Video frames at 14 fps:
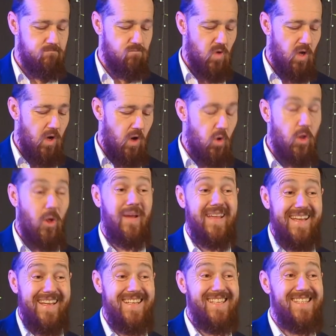although it
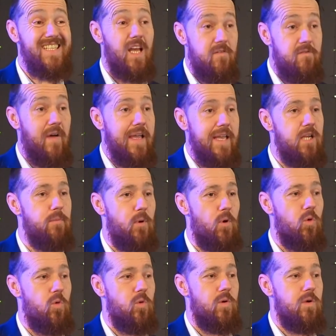is available
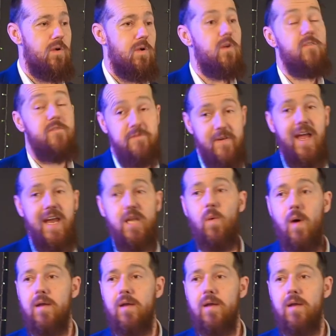for anyone.